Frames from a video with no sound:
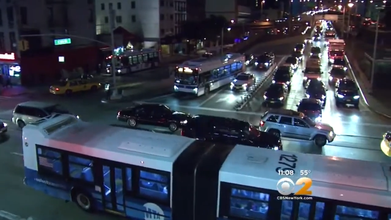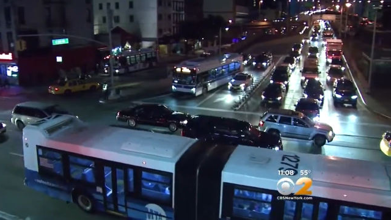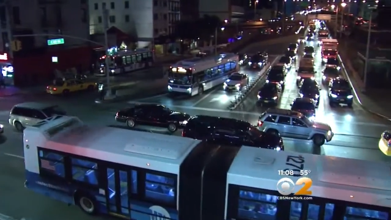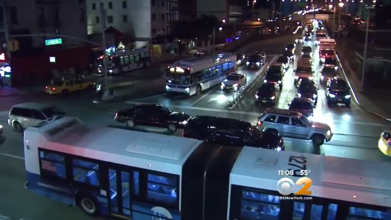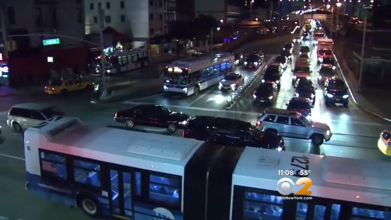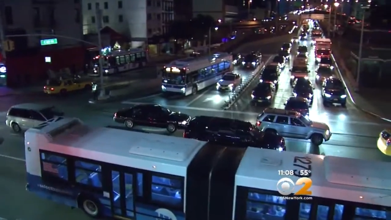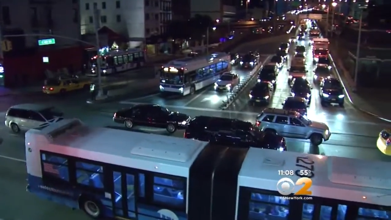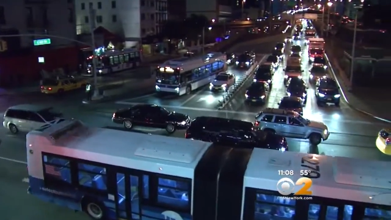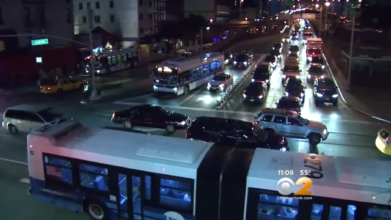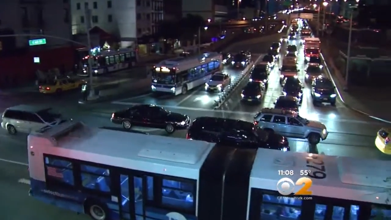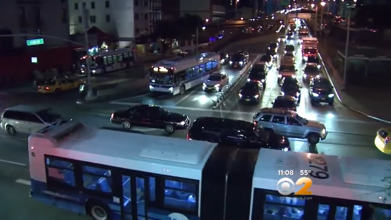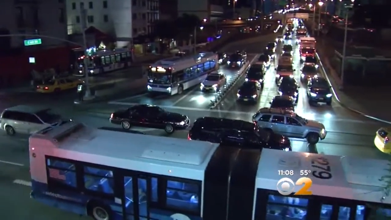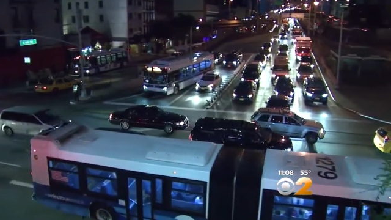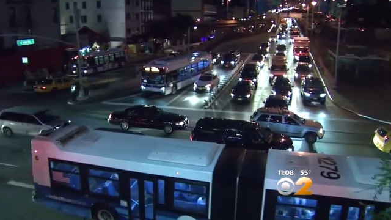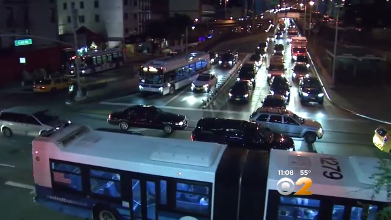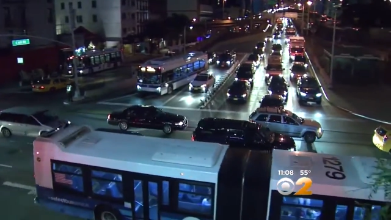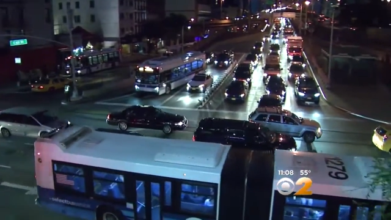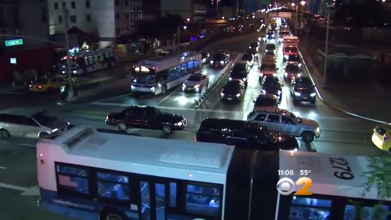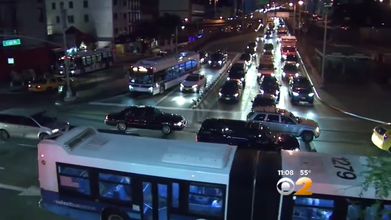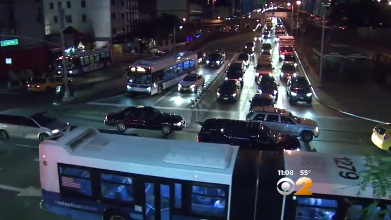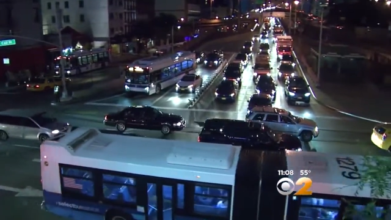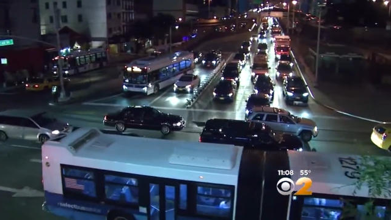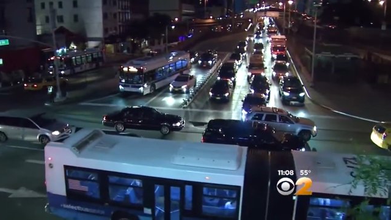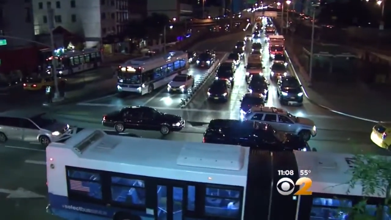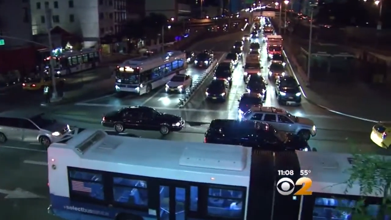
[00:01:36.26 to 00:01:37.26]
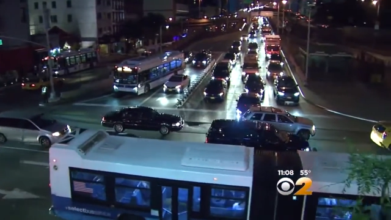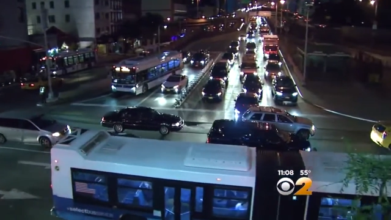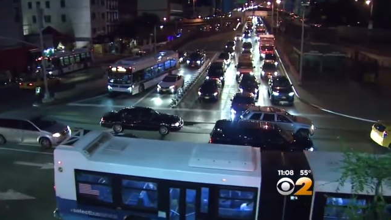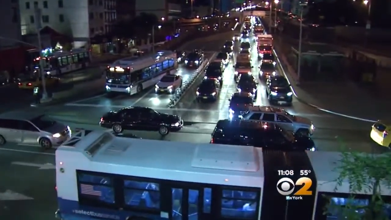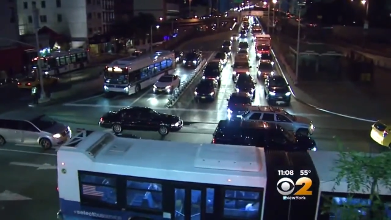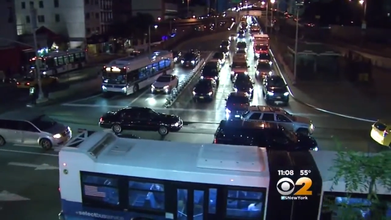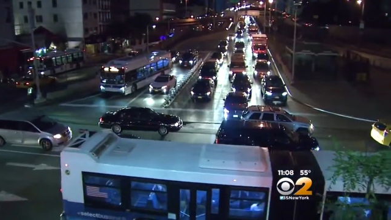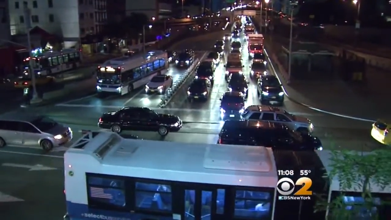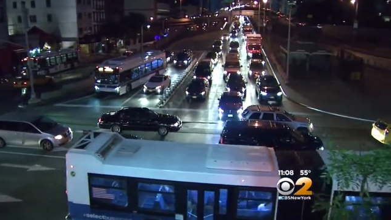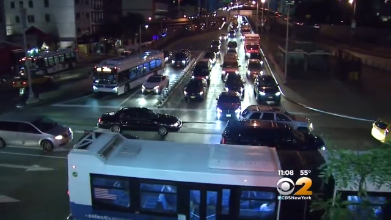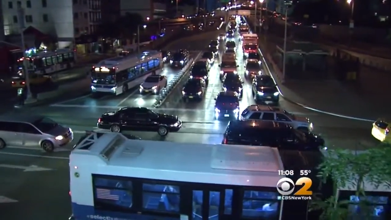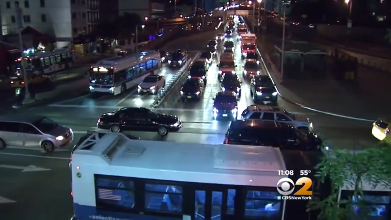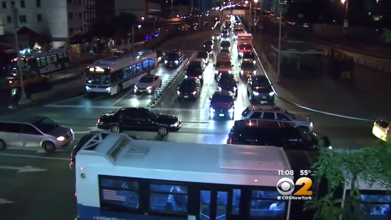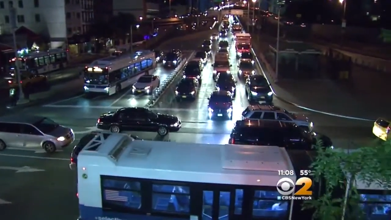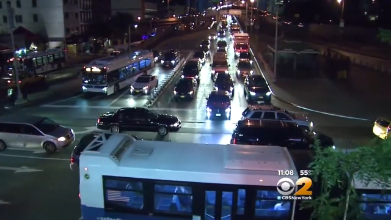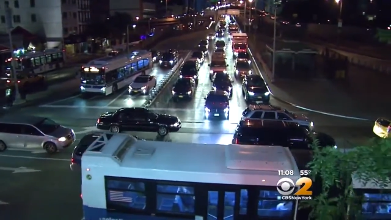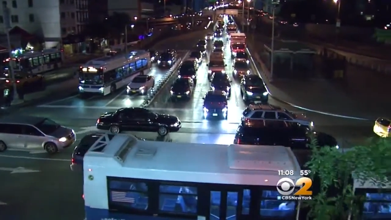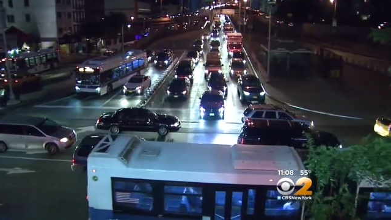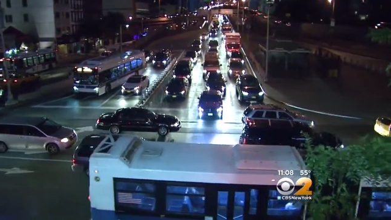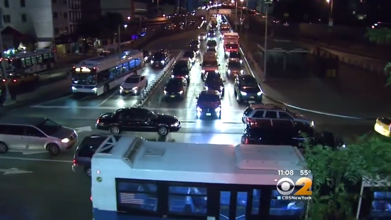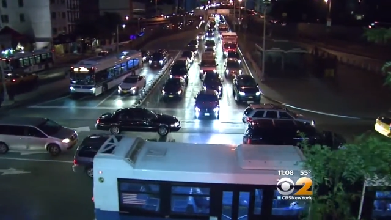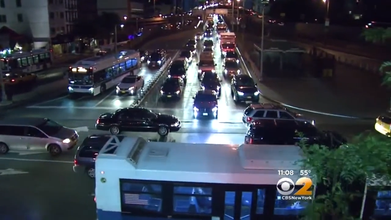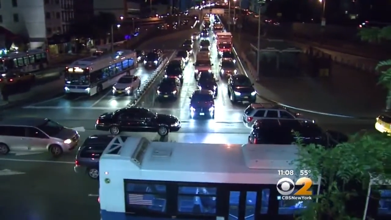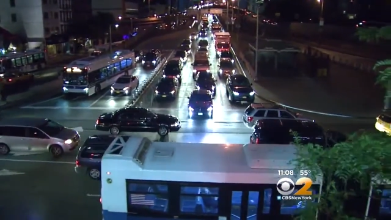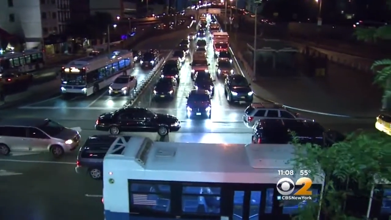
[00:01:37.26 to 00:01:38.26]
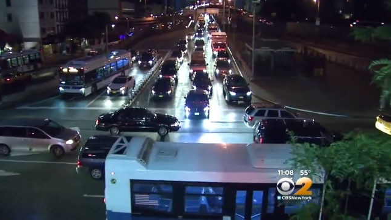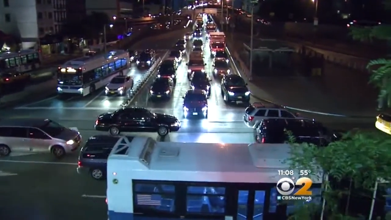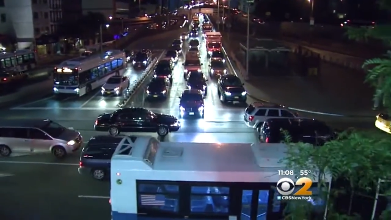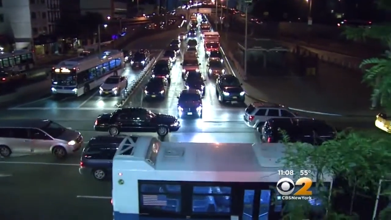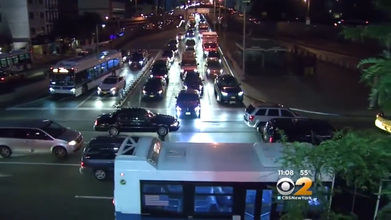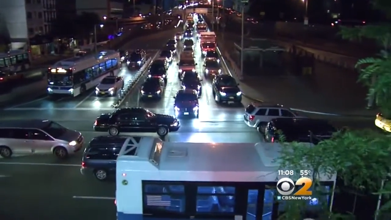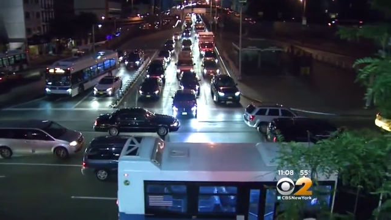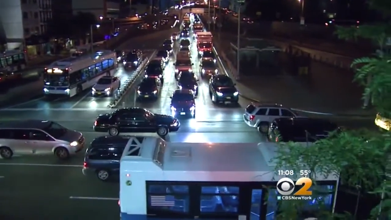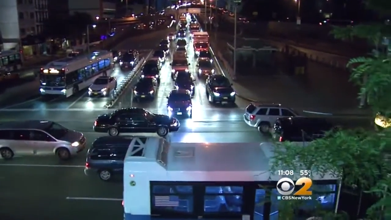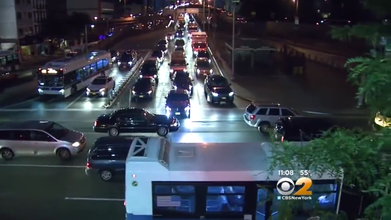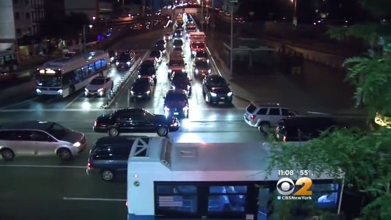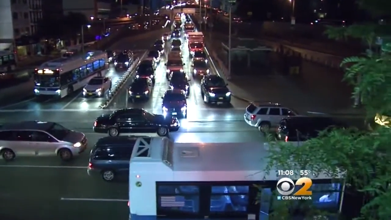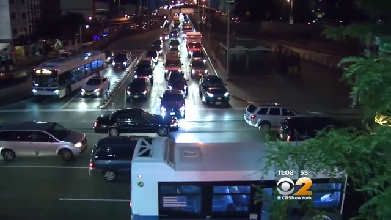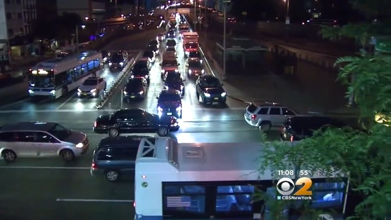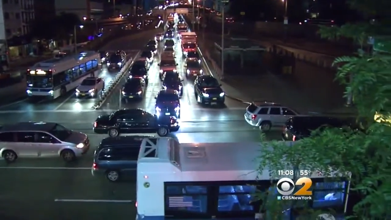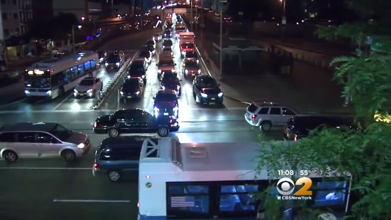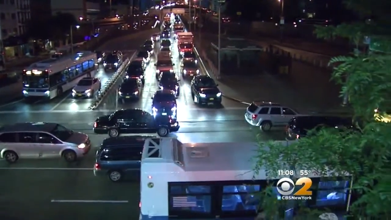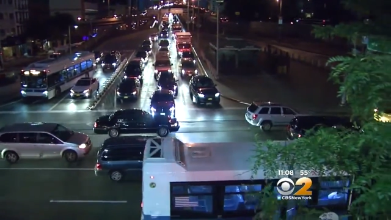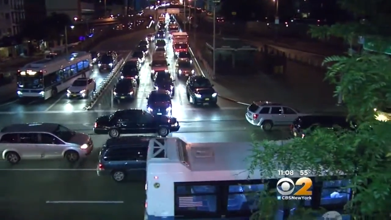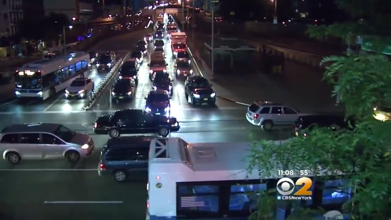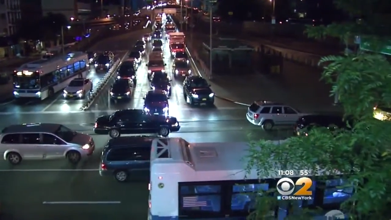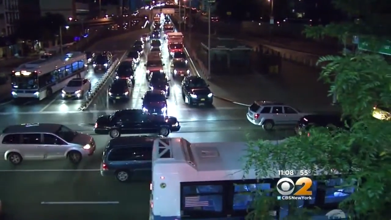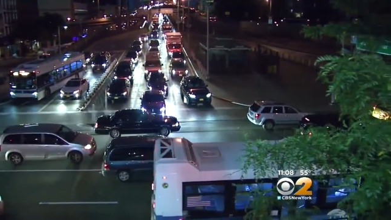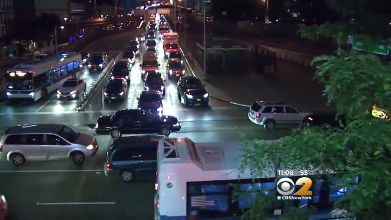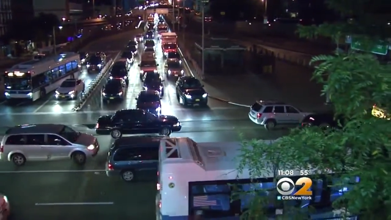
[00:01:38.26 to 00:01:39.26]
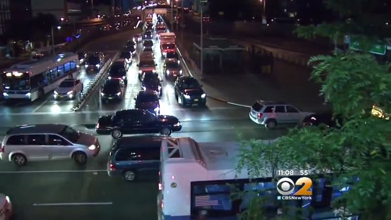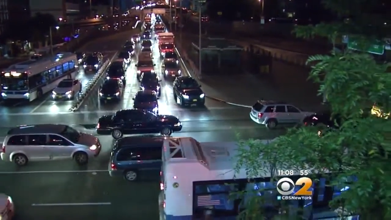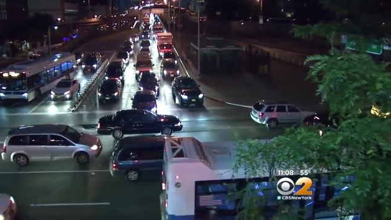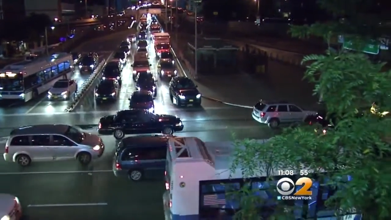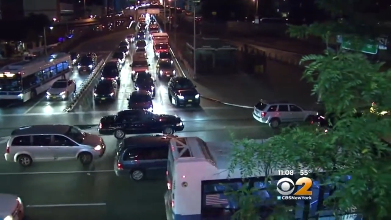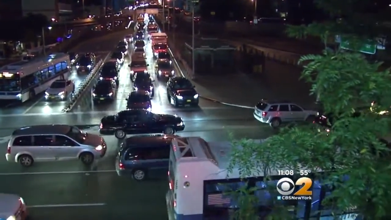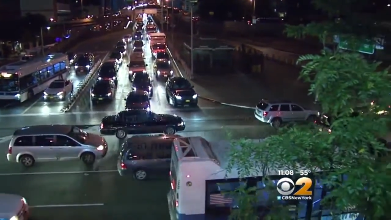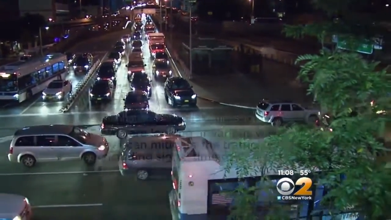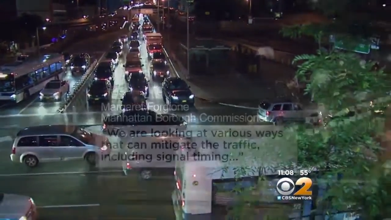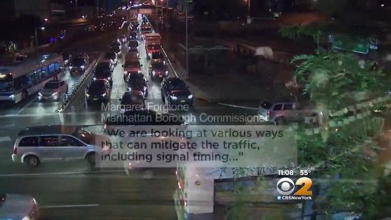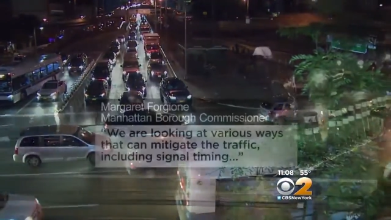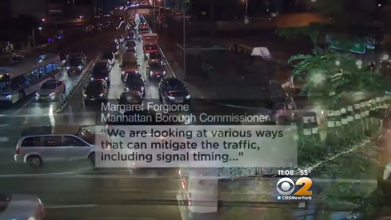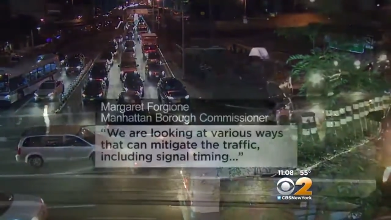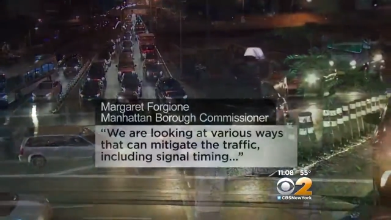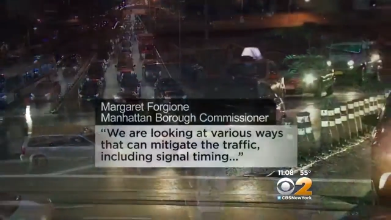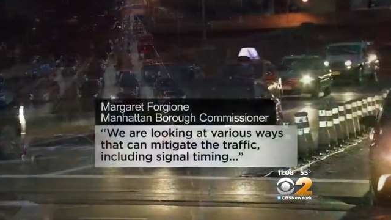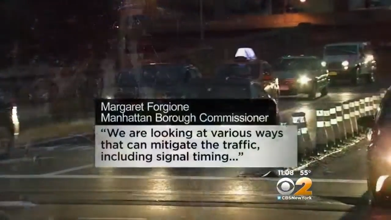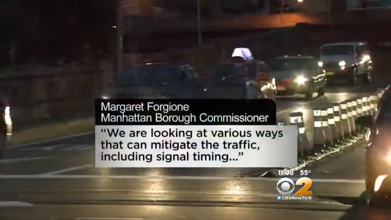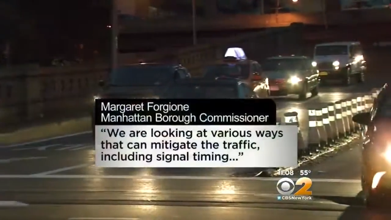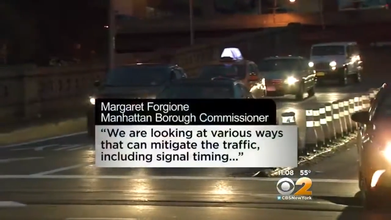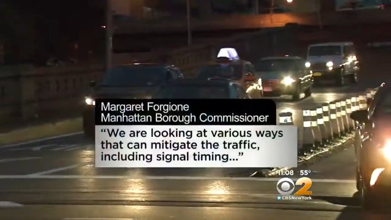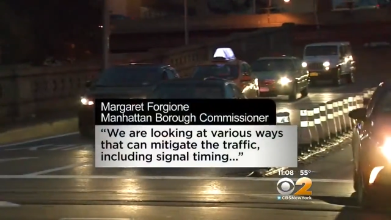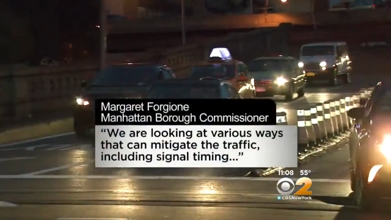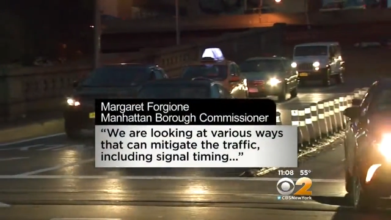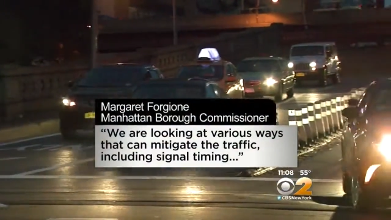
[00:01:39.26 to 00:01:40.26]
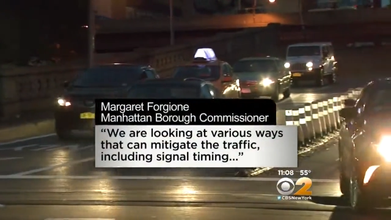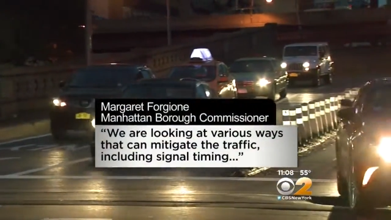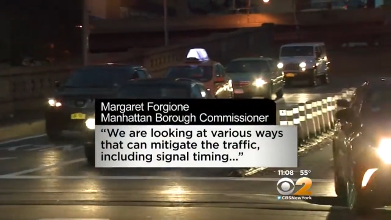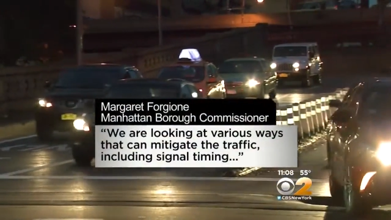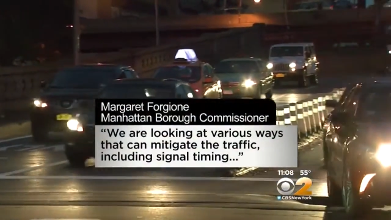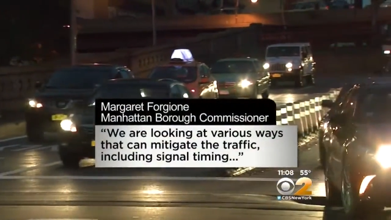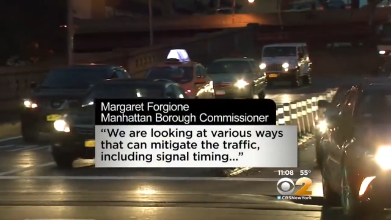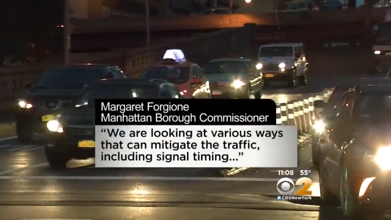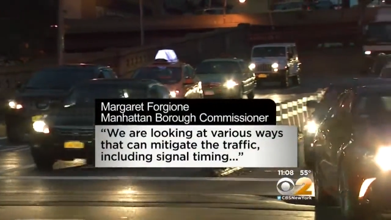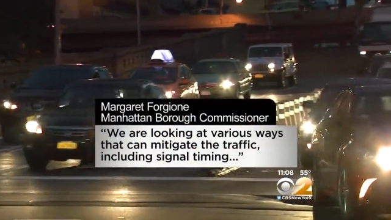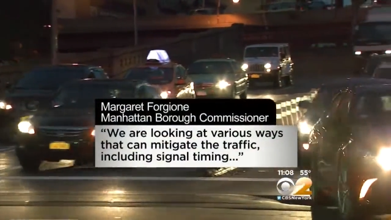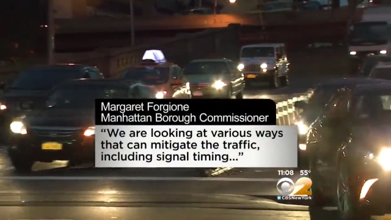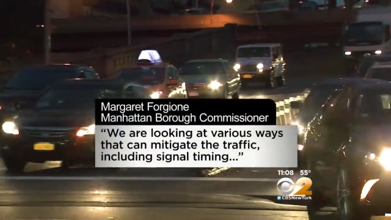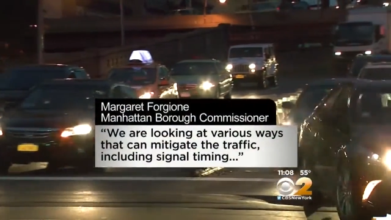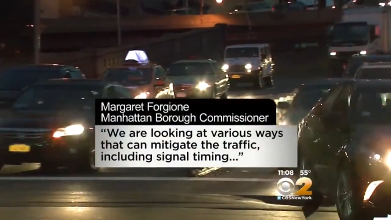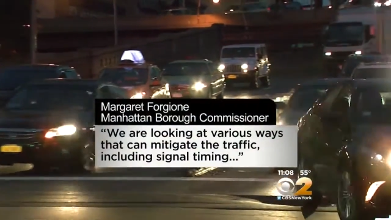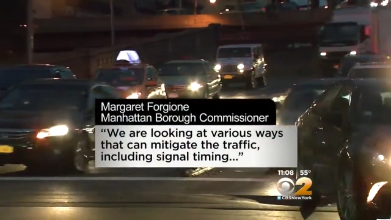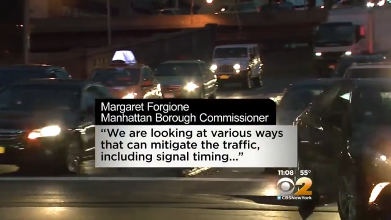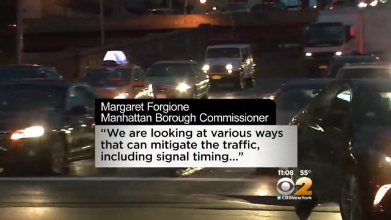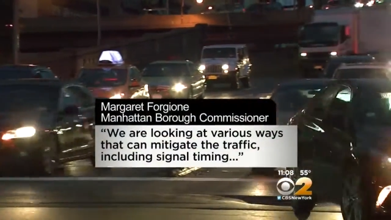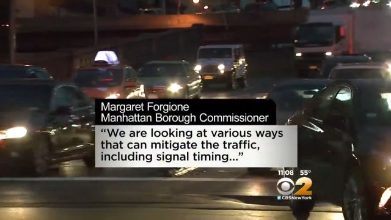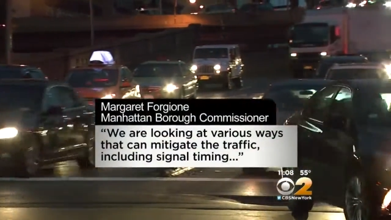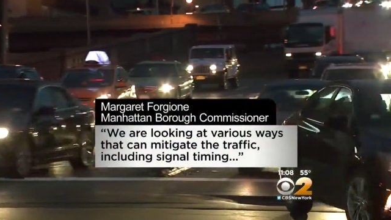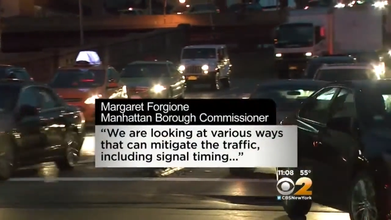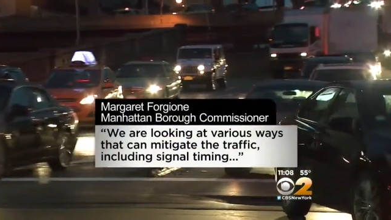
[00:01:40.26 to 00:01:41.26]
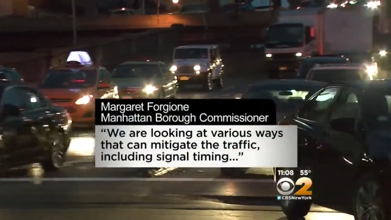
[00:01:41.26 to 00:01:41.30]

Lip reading: Nobody's mouth can be seen.